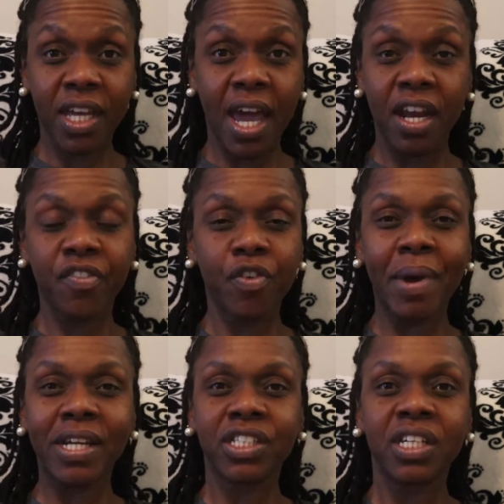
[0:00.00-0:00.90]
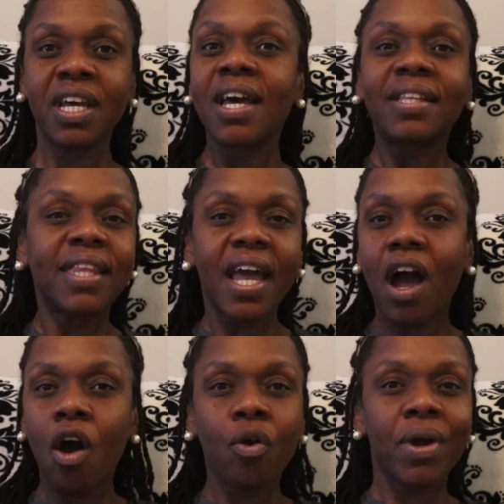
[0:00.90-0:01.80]
that kind of information, they
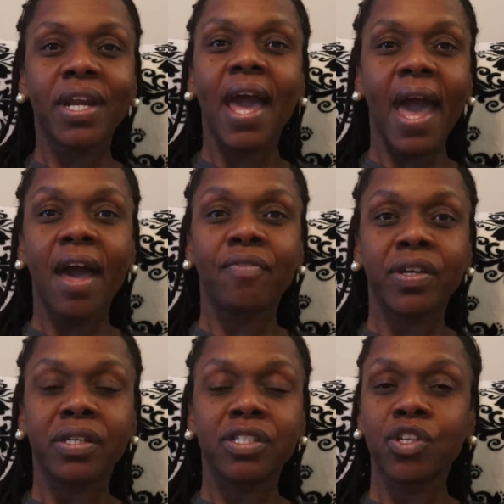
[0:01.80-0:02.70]
already have it.